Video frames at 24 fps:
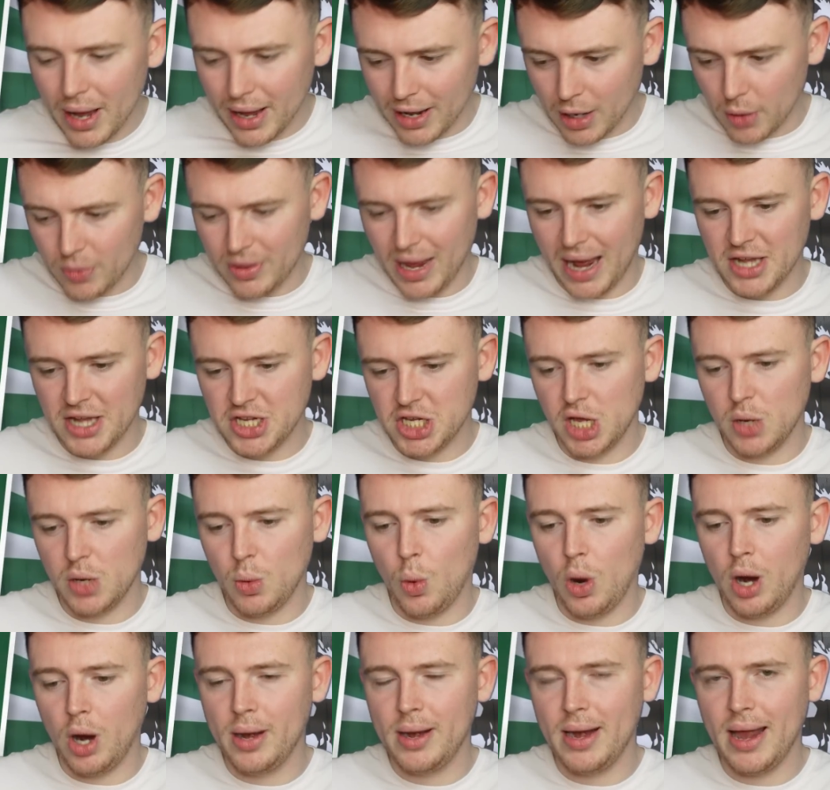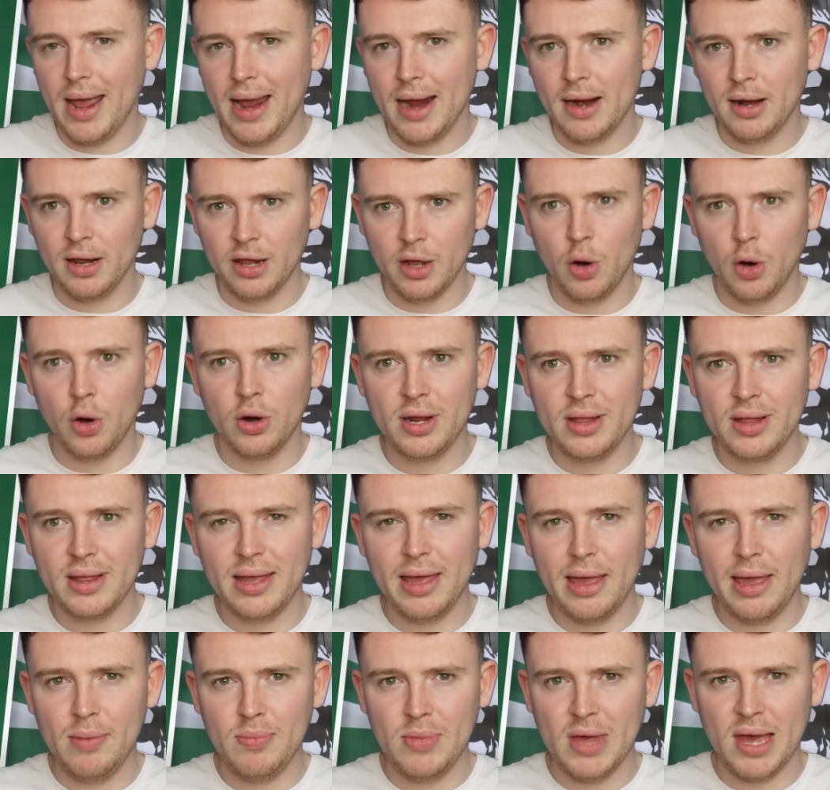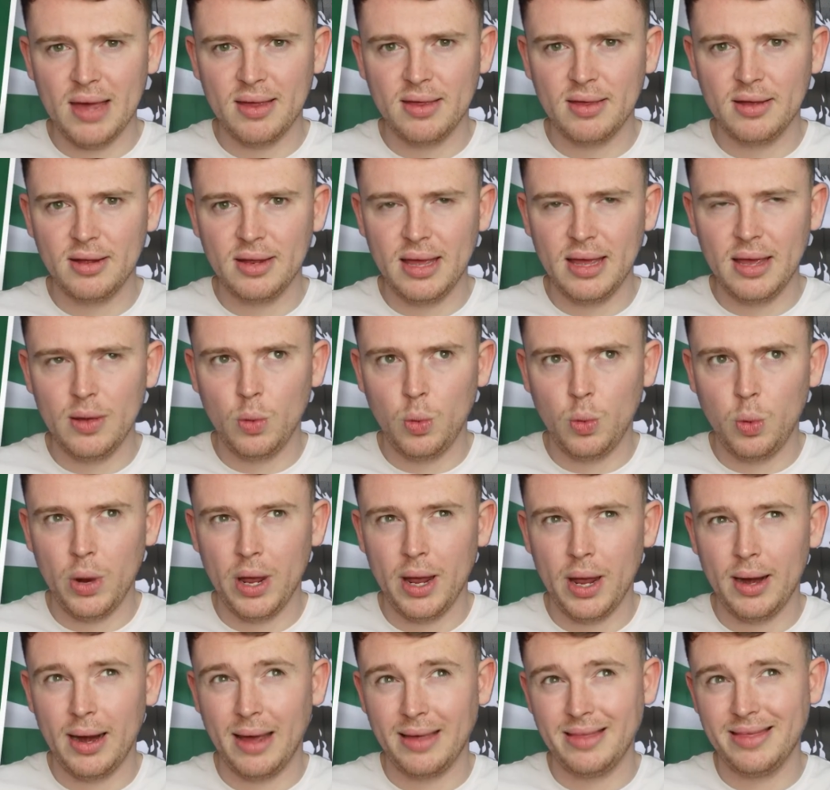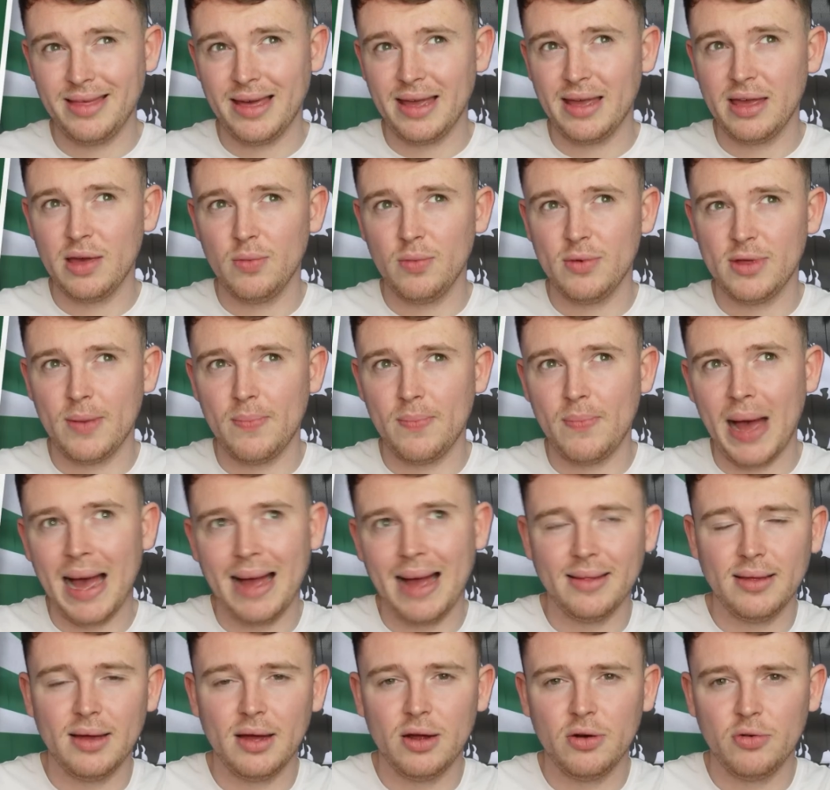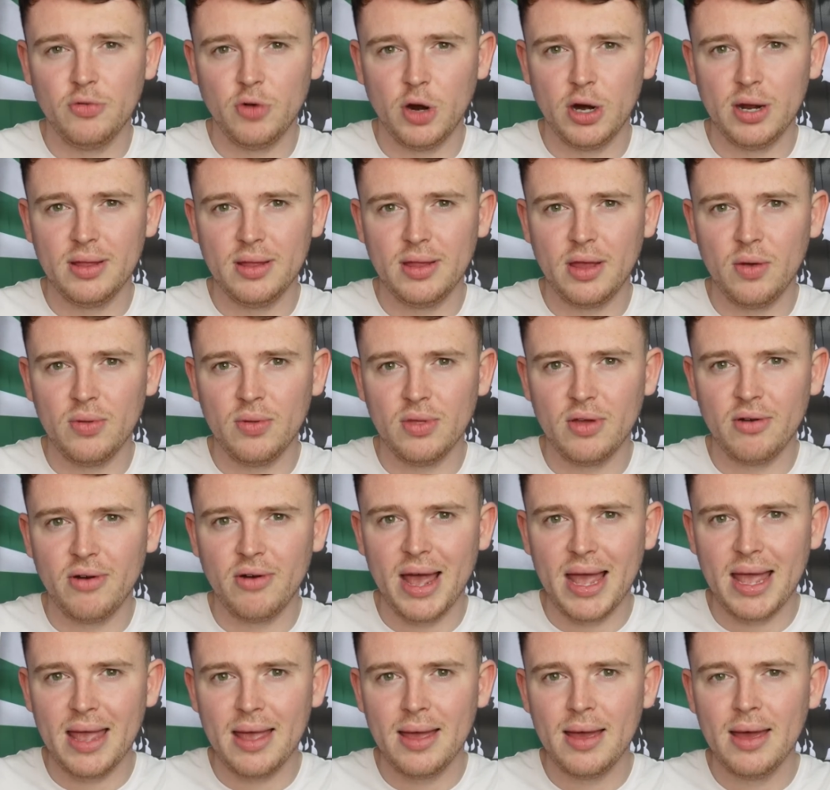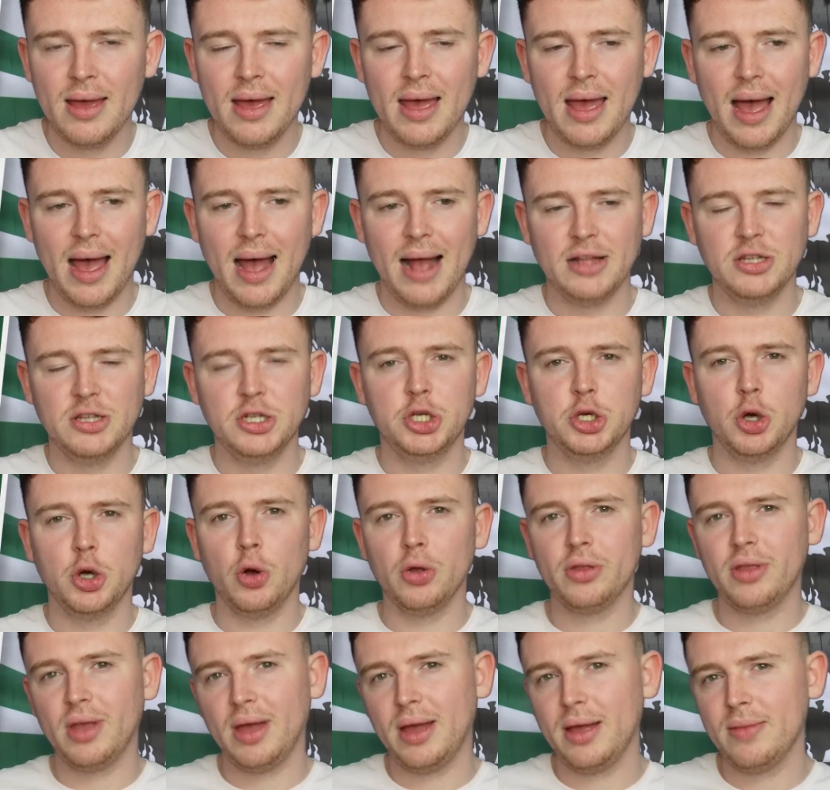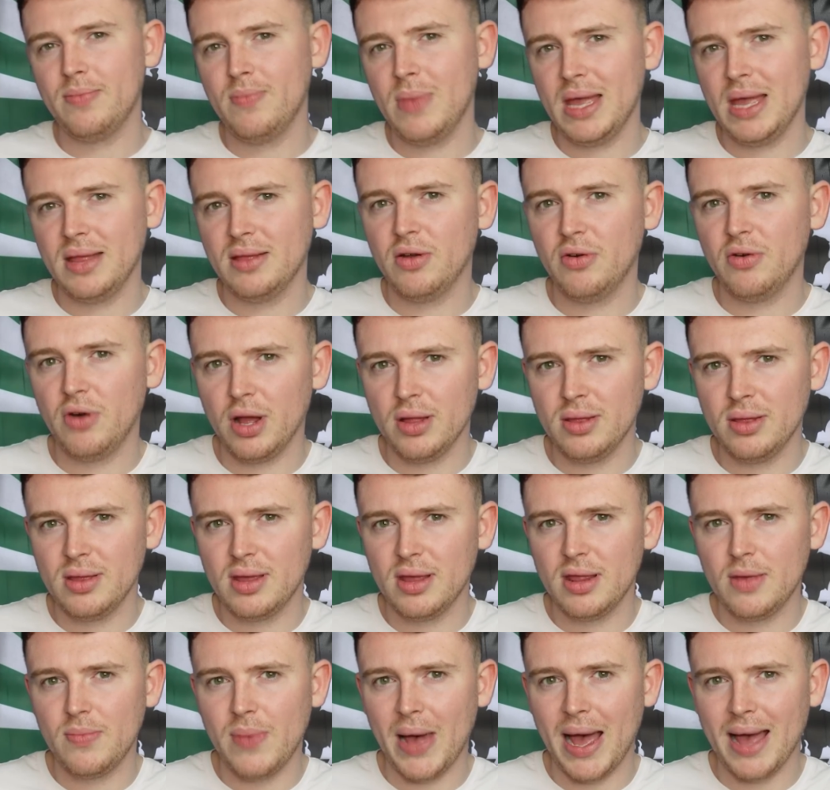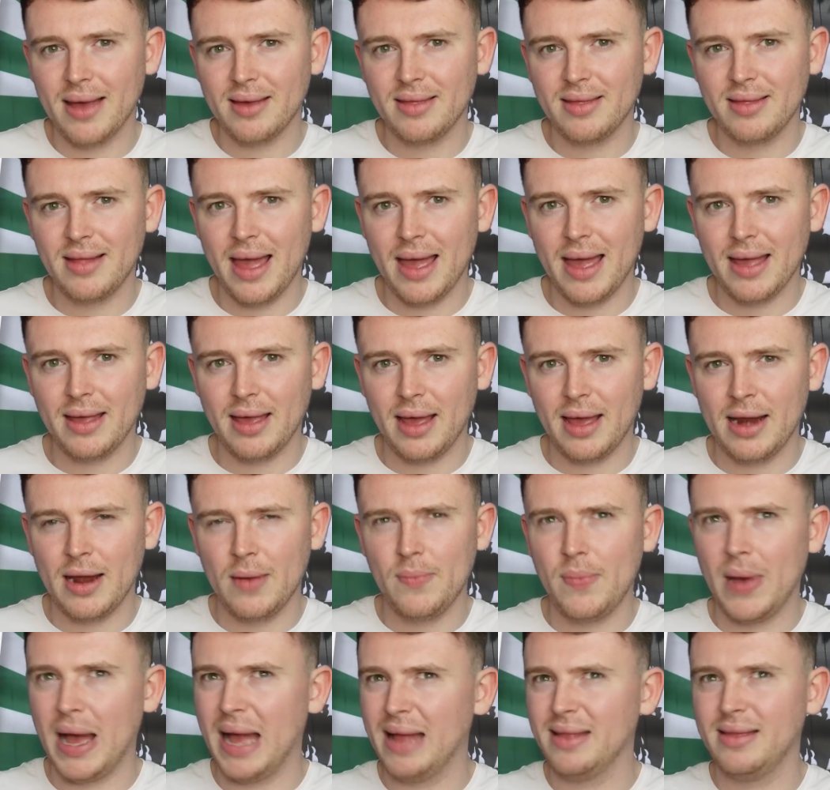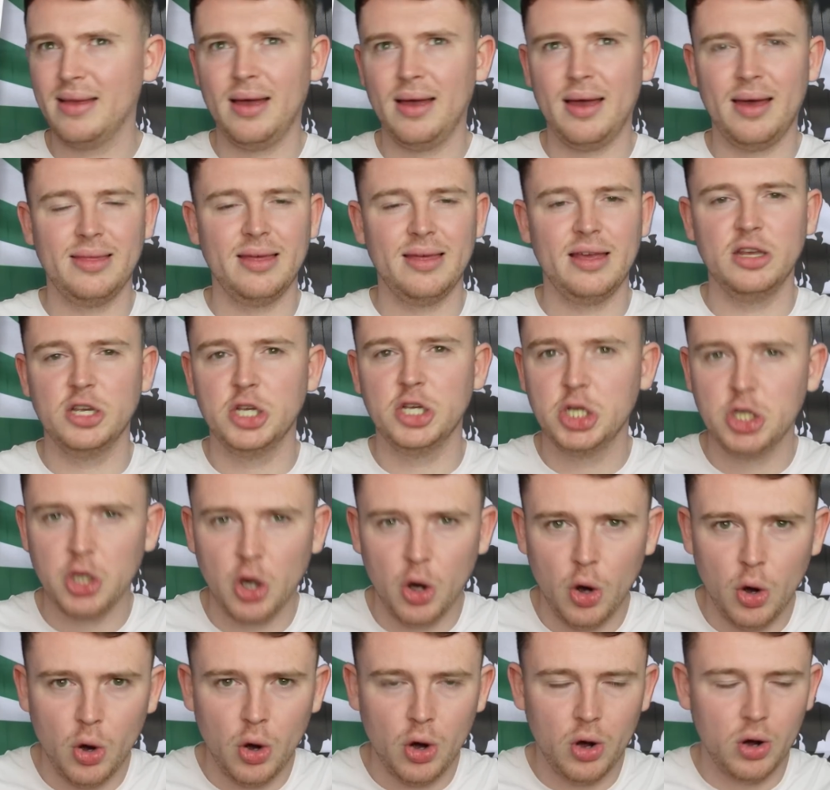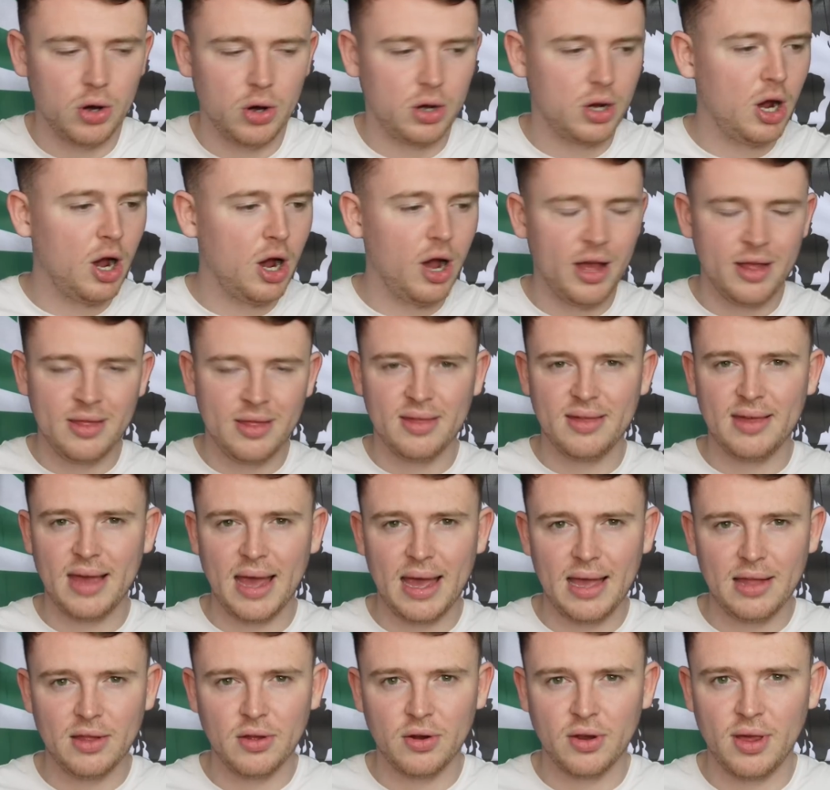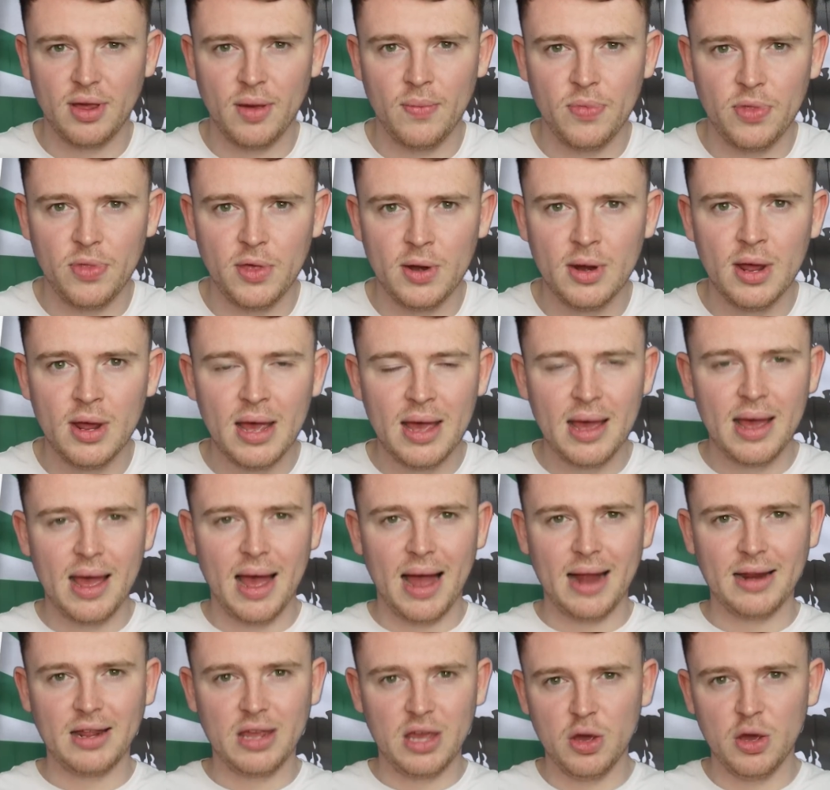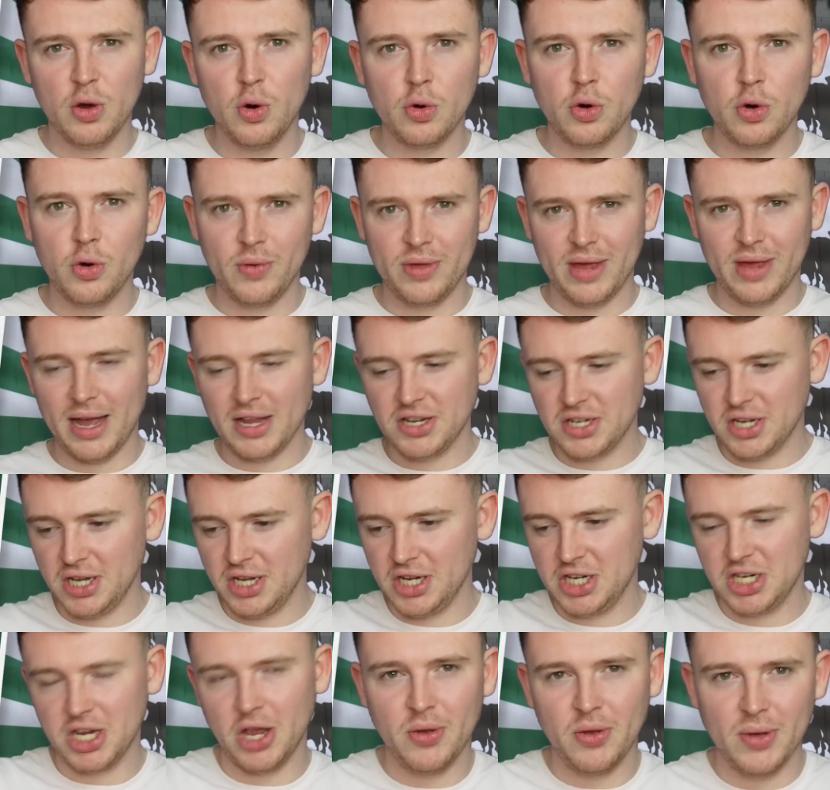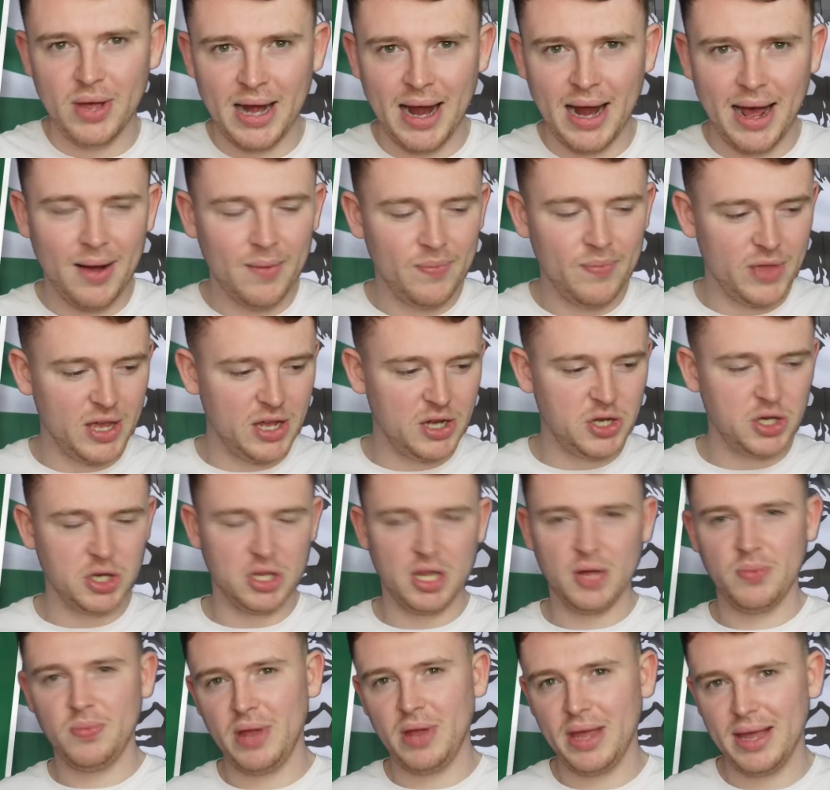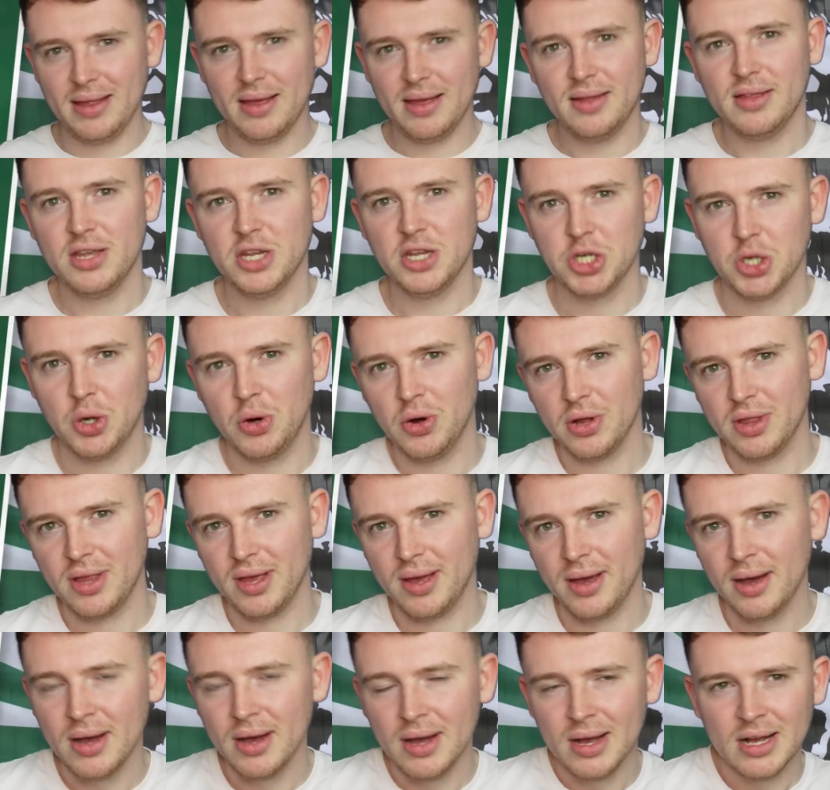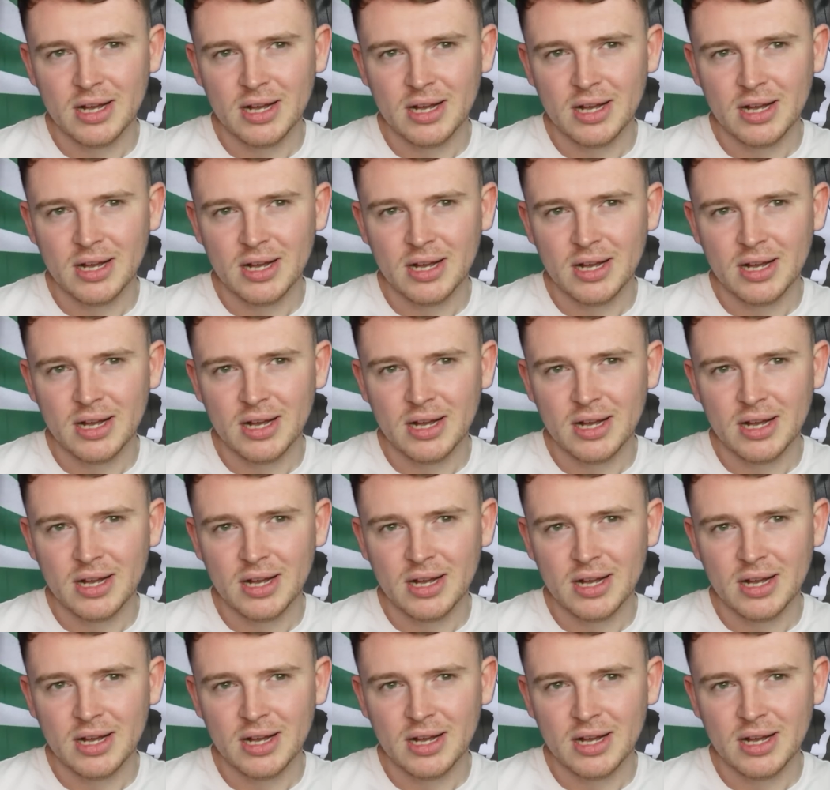And there was actually one early on in the game yesterday where I think it was Abada running down the right, and Jota had made the run to the back stick, and Abada, I think, shot or cut inside or something, and Kyogo was actually shouting at him that he should have played it to Jota.